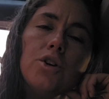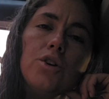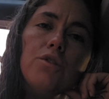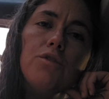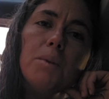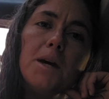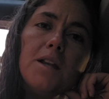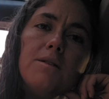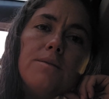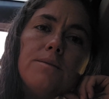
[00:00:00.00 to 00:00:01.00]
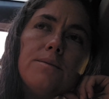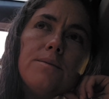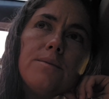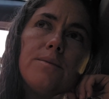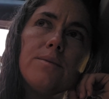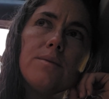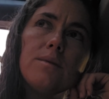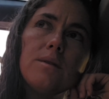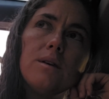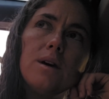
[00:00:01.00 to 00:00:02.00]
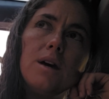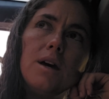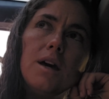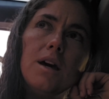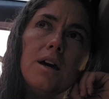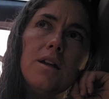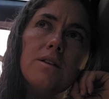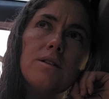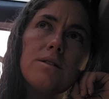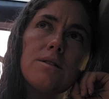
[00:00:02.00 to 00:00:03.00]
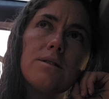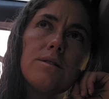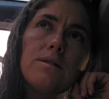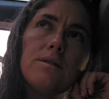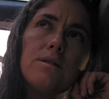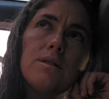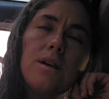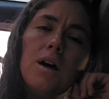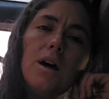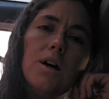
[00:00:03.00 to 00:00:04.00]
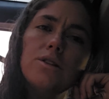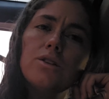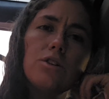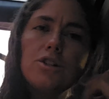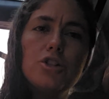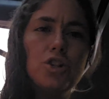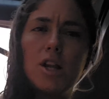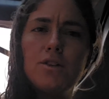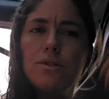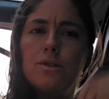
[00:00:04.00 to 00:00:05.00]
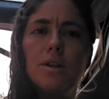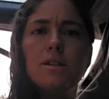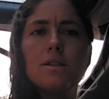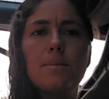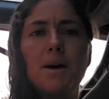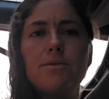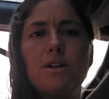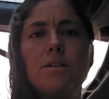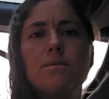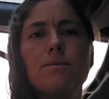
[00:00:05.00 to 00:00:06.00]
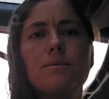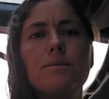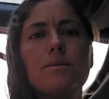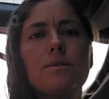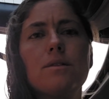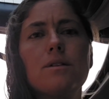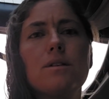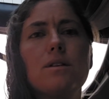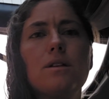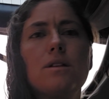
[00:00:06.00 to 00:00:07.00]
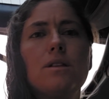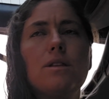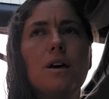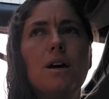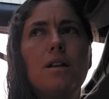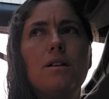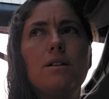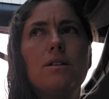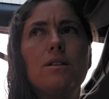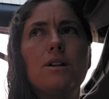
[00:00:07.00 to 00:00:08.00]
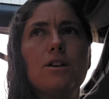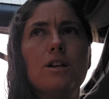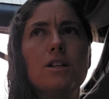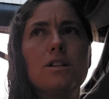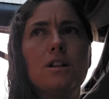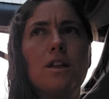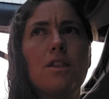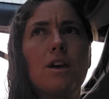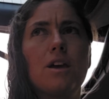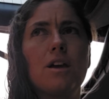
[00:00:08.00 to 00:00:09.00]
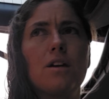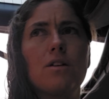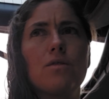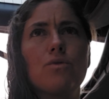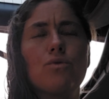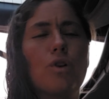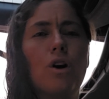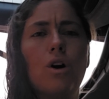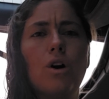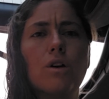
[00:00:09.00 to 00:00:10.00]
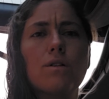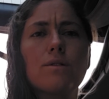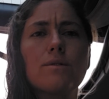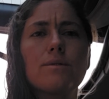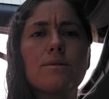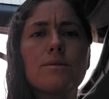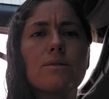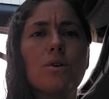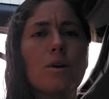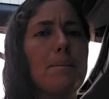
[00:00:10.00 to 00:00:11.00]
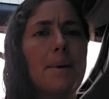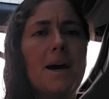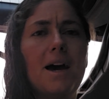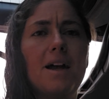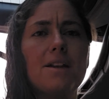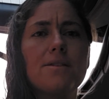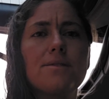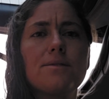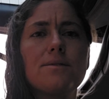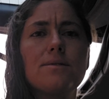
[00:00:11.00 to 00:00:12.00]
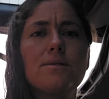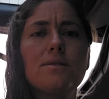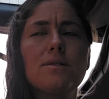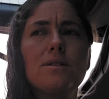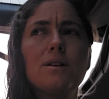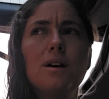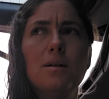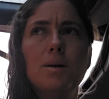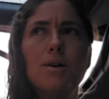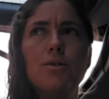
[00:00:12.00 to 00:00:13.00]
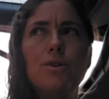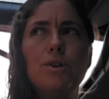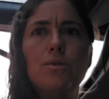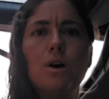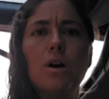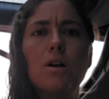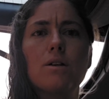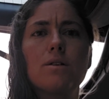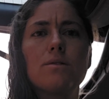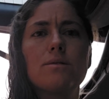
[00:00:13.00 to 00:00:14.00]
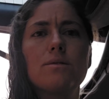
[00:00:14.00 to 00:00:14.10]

who you've been, and a certain gentleness about it. That there is nothing wrong or bad about who you are.